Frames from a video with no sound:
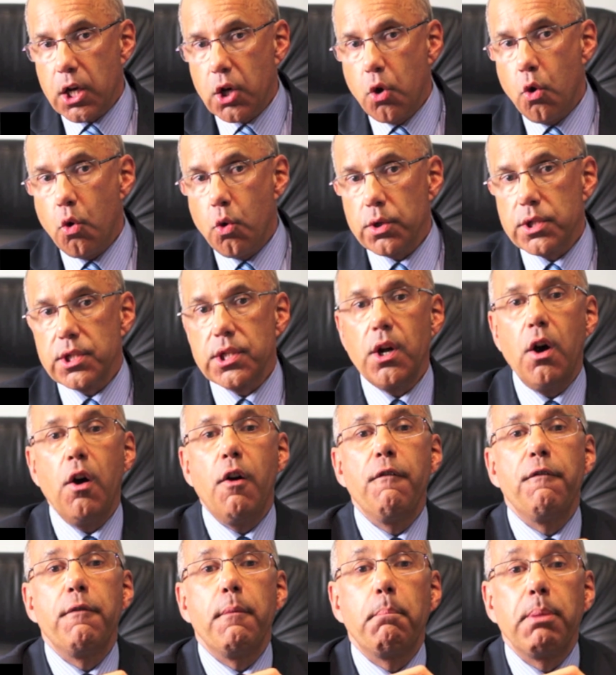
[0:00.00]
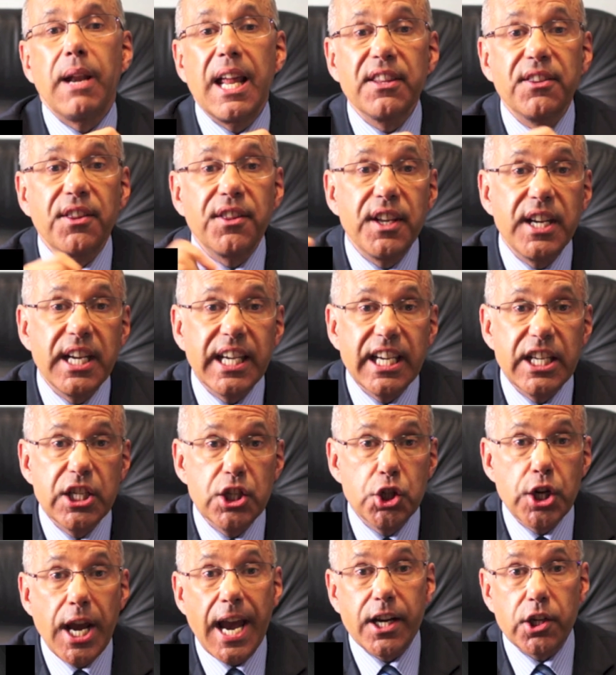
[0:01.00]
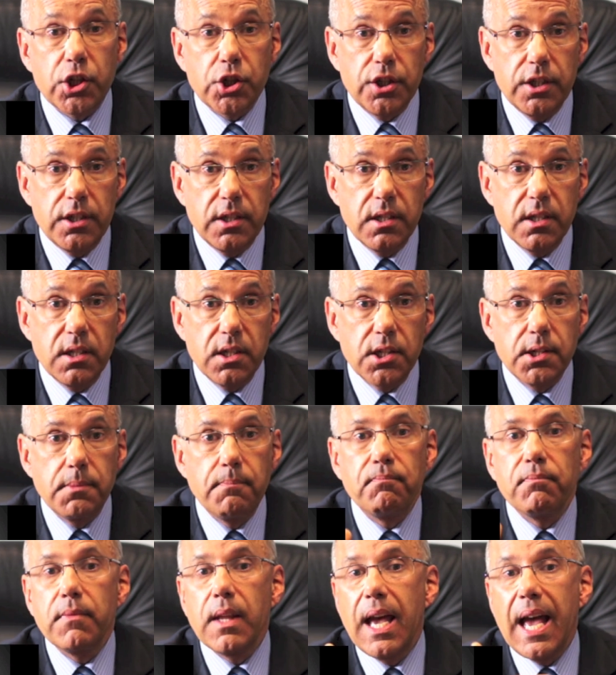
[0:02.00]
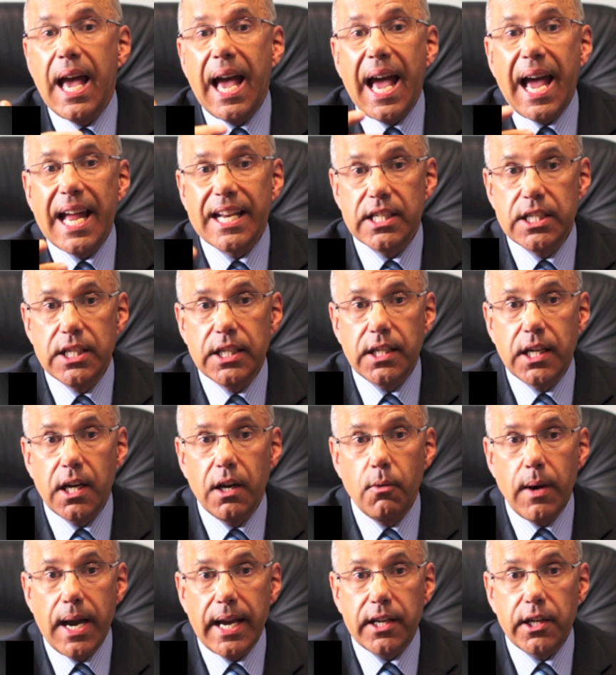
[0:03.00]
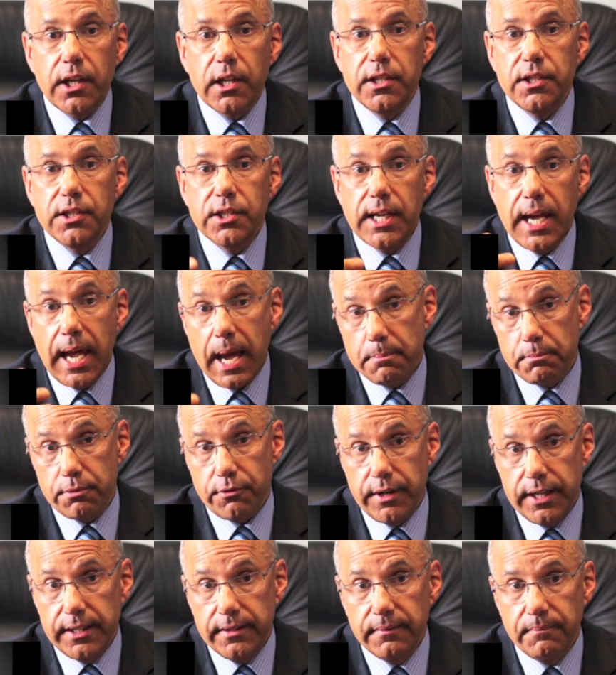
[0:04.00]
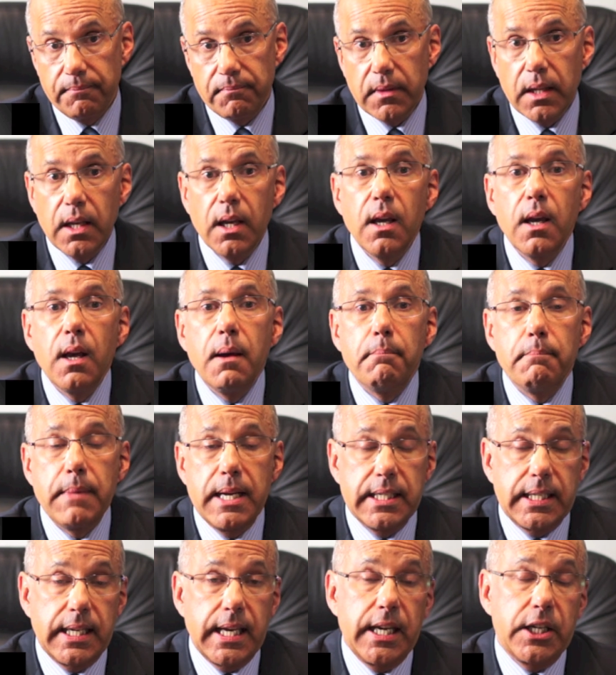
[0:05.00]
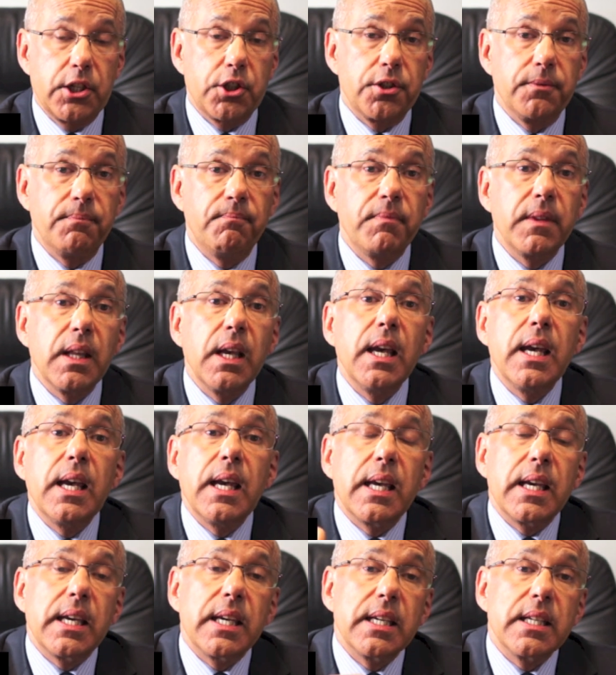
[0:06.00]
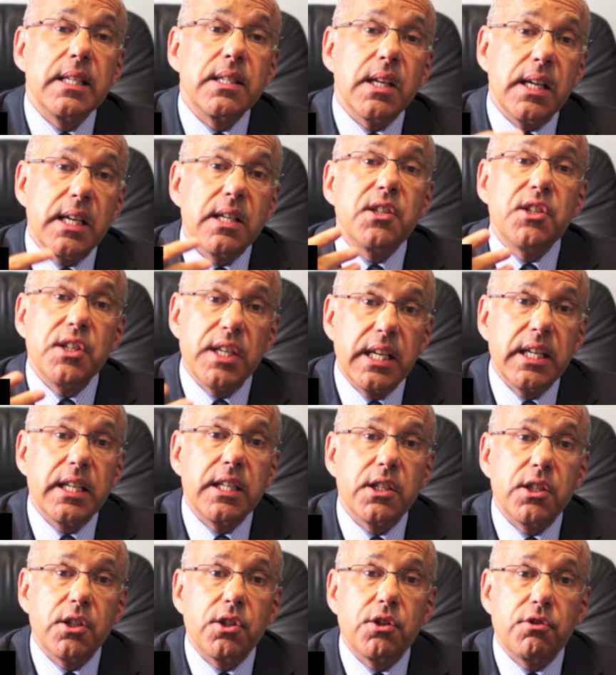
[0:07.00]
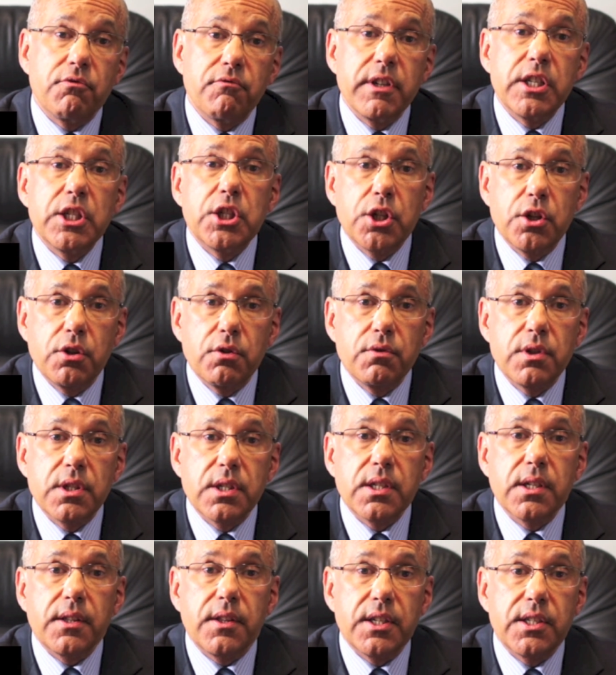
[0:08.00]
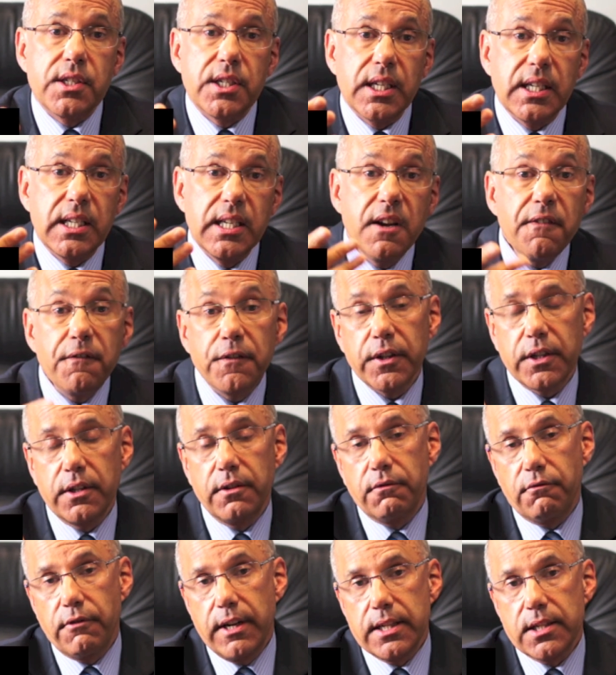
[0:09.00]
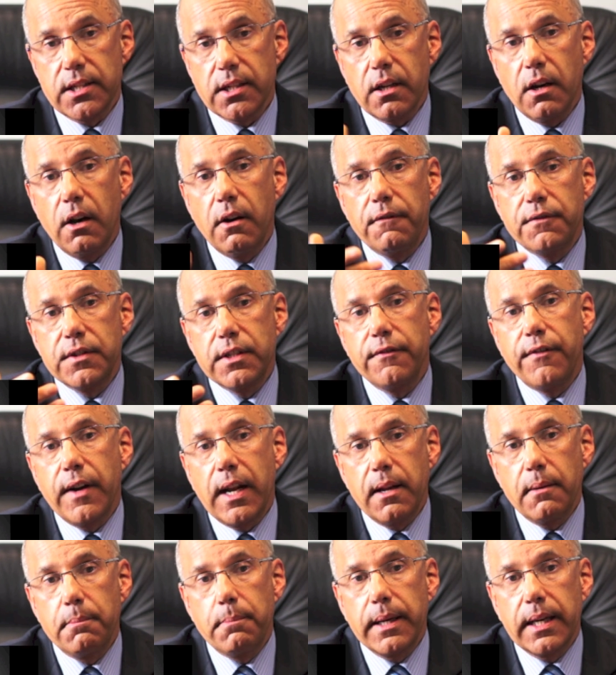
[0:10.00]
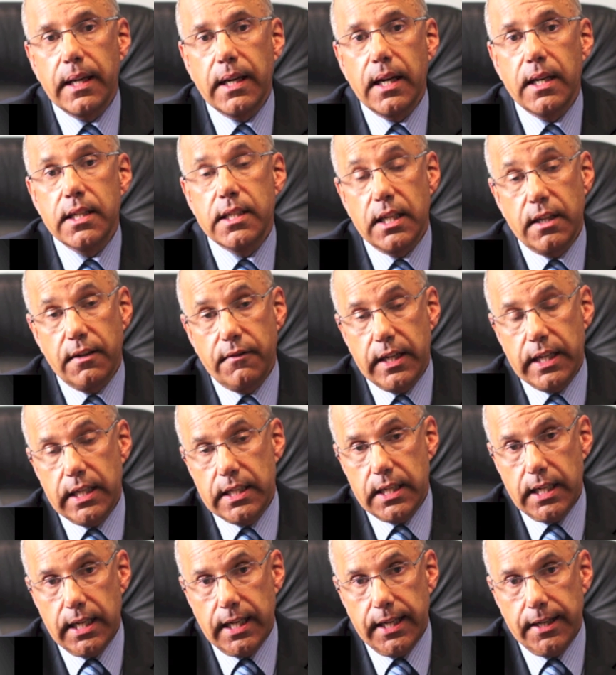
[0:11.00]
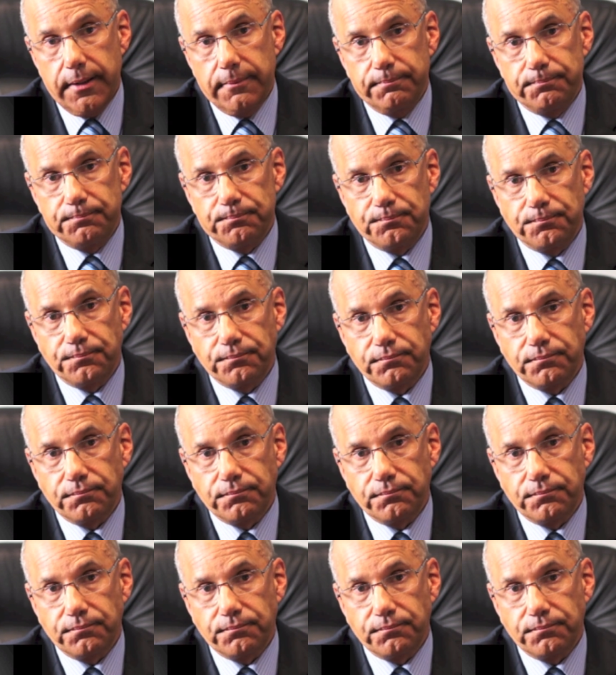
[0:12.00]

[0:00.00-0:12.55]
a course of blood thinning injections, anticoagulant heparin medication, is, is needed to reduce the significant risk of developing a DVT.